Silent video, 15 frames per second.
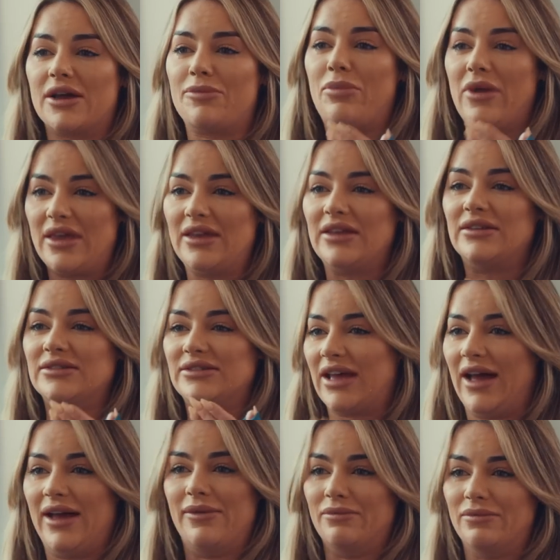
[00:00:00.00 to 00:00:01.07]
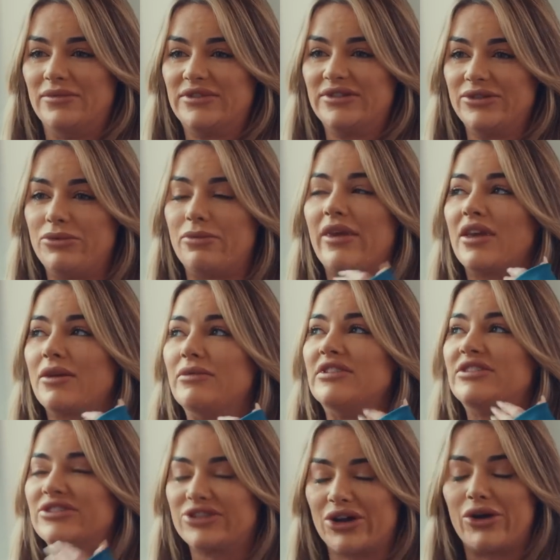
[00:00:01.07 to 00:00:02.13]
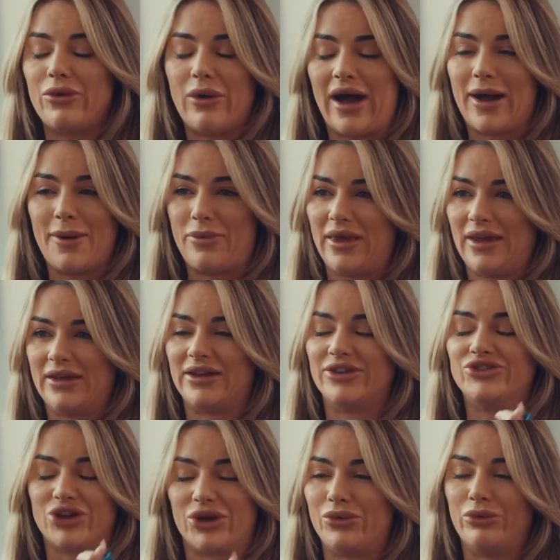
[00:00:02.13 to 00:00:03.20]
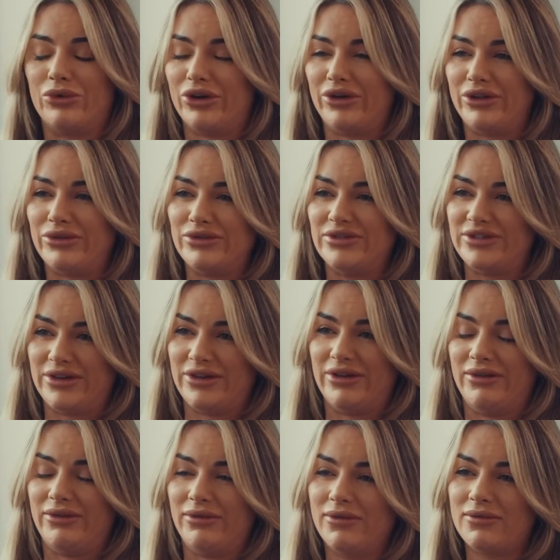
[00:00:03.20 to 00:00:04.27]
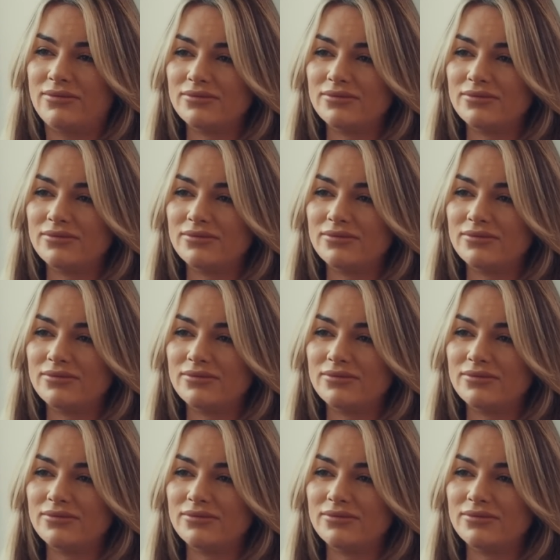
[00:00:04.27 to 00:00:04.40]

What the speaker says: I've been, Temps. You make me so happy and I don't want to lose you.